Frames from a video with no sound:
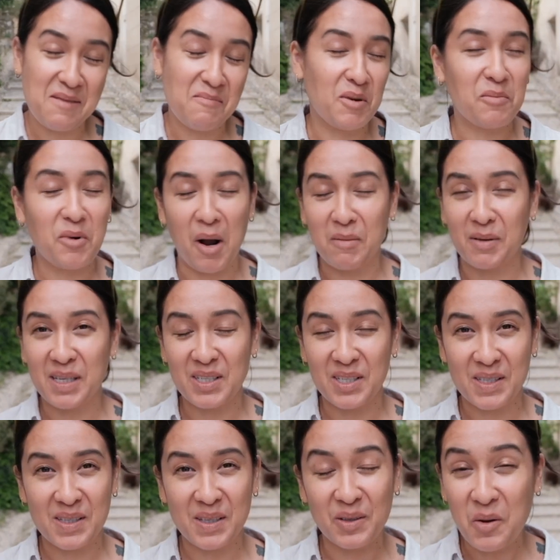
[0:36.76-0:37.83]
but probably
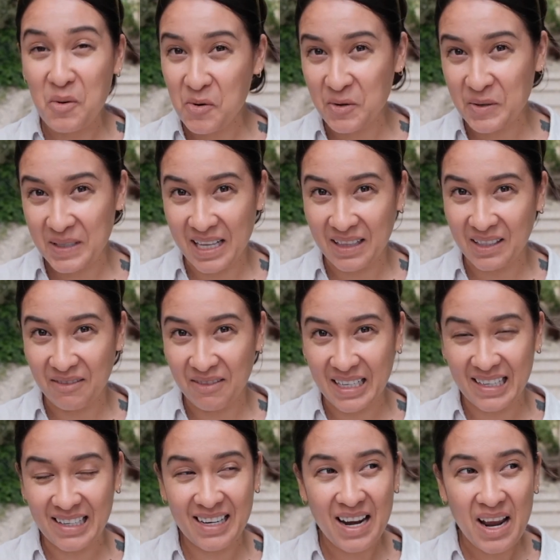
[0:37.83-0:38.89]
just the locals that live
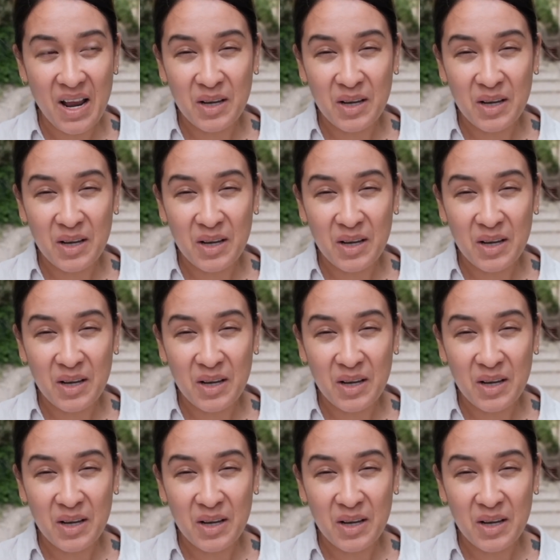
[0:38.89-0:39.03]
here.